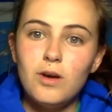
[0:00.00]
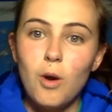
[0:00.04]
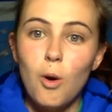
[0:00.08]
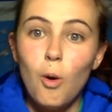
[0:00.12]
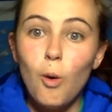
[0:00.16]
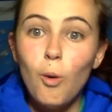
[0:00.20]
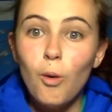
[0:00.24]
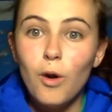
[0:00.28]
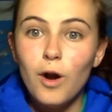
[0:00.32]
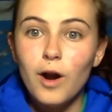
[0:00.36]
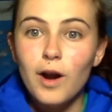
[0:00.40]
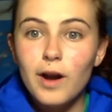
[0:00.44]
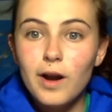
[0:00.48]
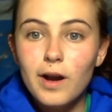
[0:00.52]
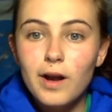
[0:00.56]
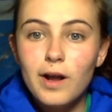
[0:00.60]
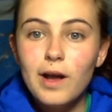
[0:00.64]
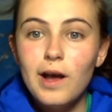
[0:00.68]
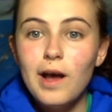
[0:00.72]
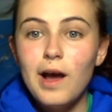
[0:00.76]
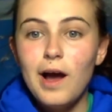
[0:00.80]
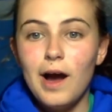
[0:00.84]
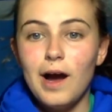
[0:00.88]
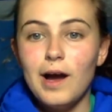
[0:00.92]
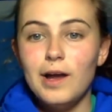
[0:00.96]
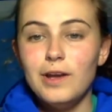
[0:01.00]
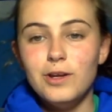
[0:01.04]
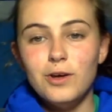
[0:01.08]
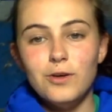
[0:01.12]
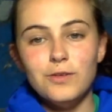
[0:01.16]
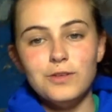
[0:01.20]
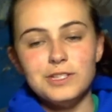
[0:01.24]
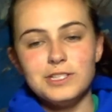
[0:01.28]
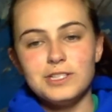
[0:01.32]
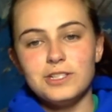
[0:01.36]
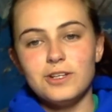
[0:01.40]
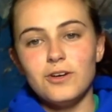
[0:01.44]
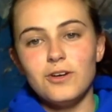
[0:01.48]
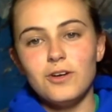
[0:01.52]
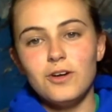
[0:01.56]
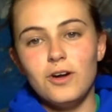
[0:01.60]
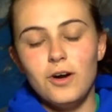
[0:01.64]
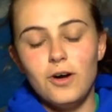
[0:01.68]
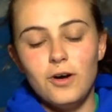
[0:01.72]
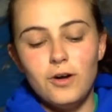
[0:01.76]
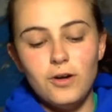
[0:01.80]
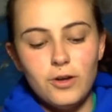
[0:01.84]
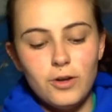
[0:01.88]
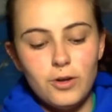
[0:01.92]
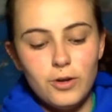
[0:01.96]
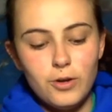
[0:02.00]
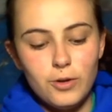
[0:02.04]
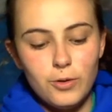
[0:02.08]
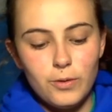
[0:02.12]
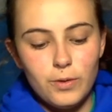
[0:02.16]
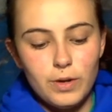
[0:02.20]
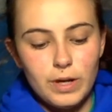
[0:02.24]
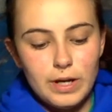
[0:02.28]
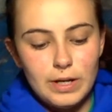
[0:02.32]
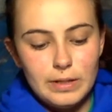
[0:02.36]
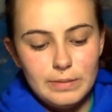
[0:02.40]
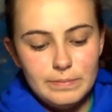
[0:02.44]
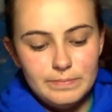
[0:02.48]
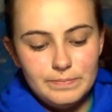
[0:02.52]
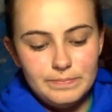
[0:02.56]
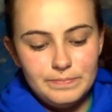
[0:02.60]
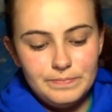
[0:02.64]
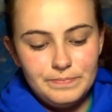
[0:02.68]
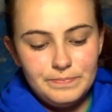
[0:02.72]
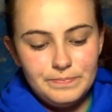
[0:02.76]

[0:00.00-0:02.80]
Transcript: Or I know this girl who um